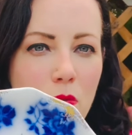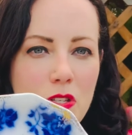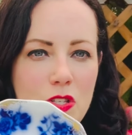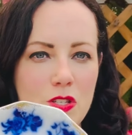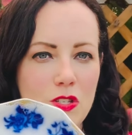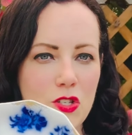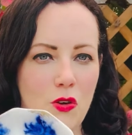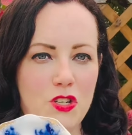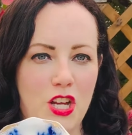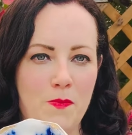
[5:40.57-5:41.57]
was so
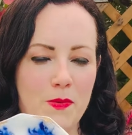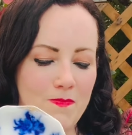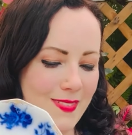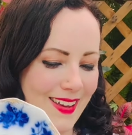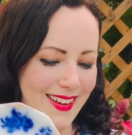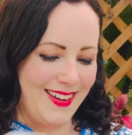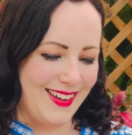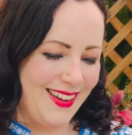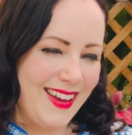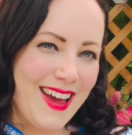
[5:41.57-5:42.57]
cheap.
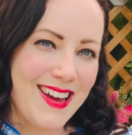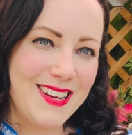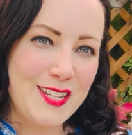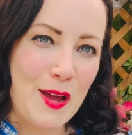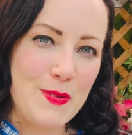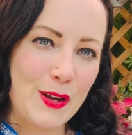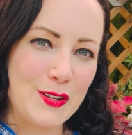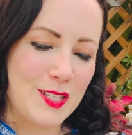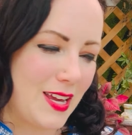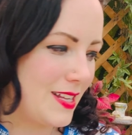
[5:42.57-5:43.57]
Anytime you go
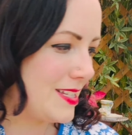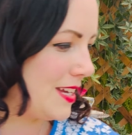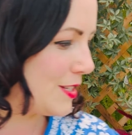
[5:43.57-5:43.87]
to the antique